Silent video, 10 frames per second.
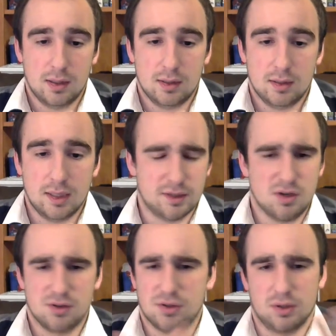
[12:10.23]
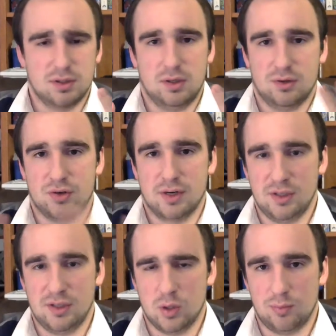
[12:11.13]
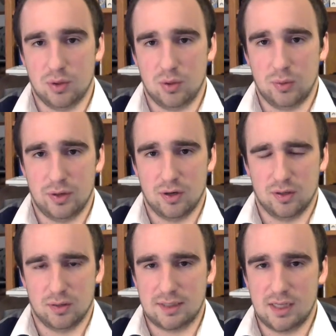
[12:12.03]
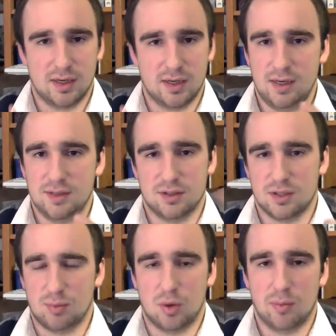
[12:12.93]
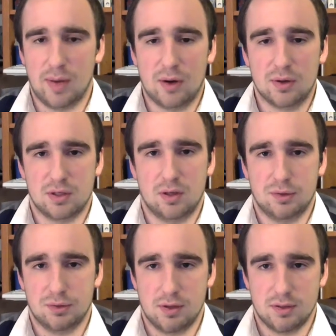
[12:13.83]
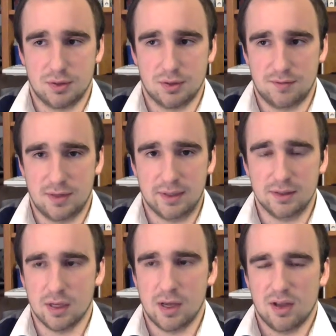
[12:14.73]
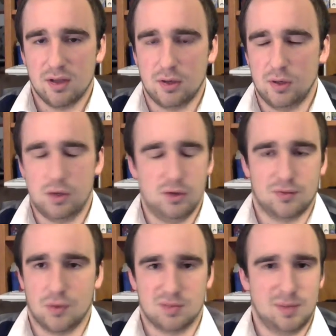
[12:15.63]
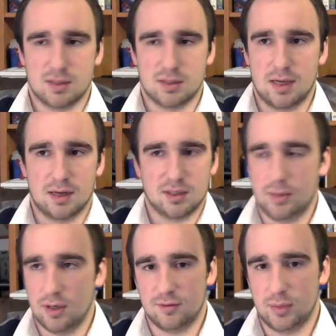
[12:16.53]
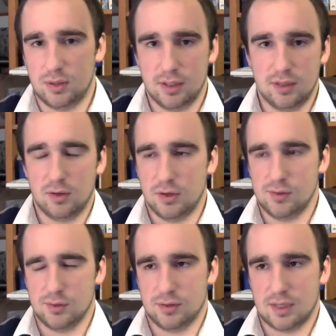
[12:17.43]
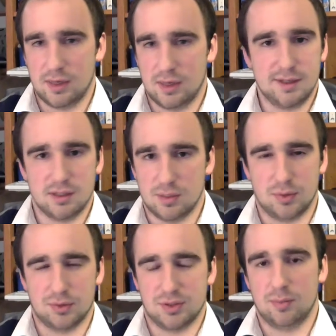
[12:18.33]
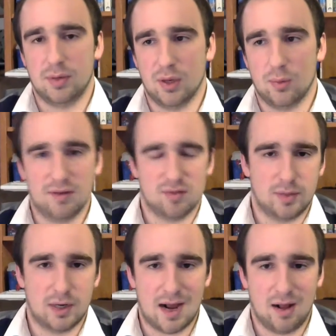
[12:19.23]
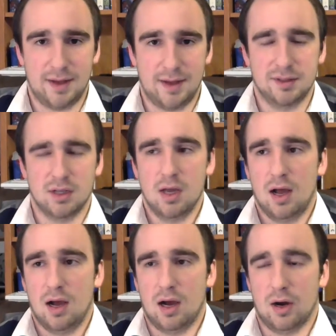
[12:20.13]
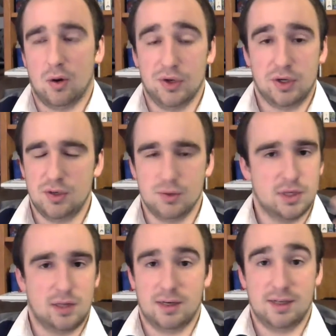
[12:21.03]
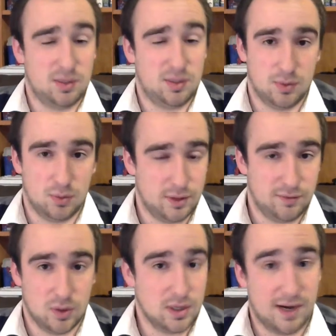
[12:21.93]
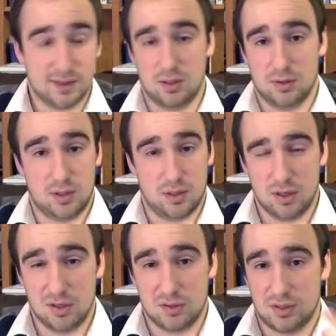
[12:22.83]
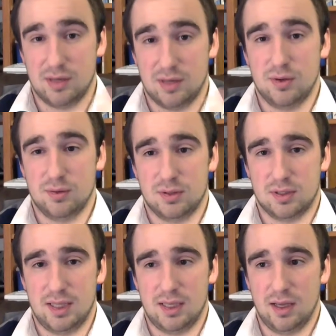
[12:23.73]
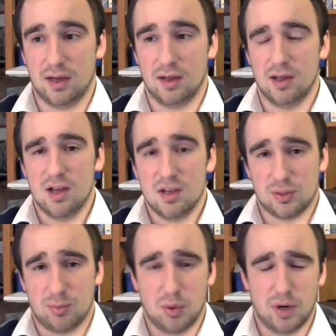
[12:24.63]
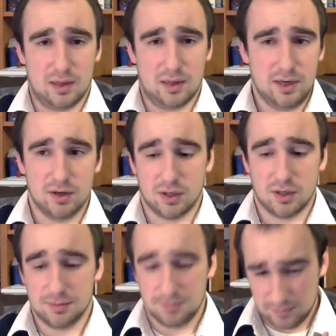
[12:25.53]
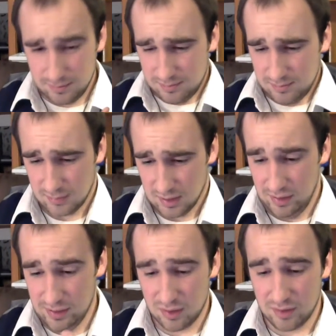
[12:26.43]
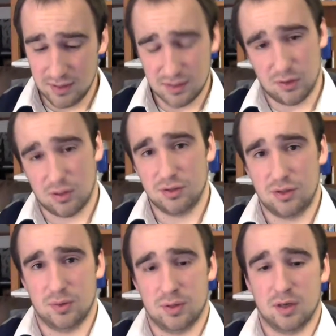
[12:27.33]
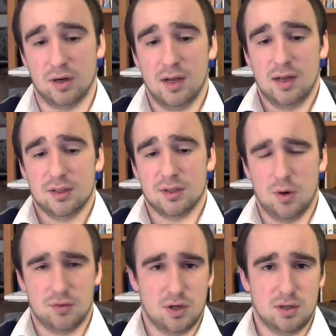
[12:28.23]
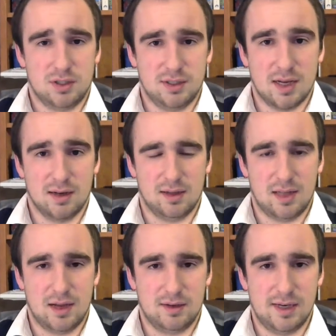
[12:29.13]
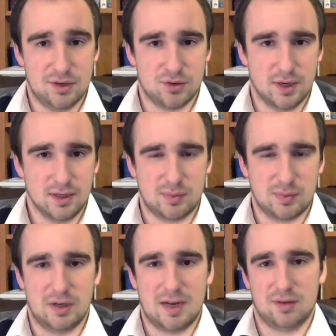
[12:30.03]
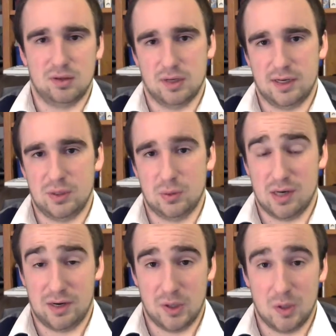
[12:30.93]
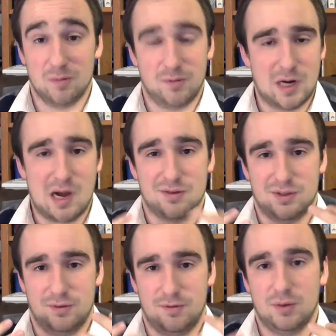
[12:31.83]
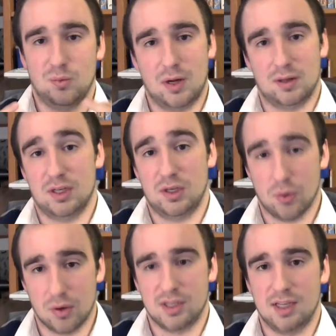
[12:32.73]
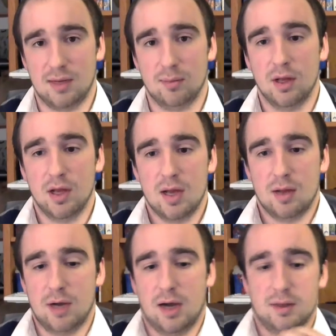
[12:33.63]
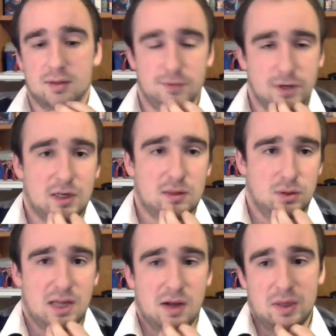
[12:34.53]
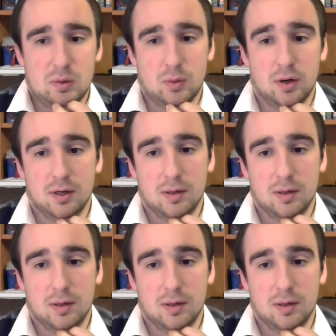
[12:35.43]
Like, there's all sorts of little tricks that you could pull with her telekinesis support powers and all those other sorts of things. You could use Force Blast to knock somebody off a building. You could use telekinesis to pull somebody away from their allies. Or you could use telekinesis to pull one of your guys closer to her so she can use the support on a later turn. These are all things that you could do with her. So overall, she's got a lot of neat tricks, but you'd have to look into her on your own to figure out how she would fit well into your team to figure out really how that would work.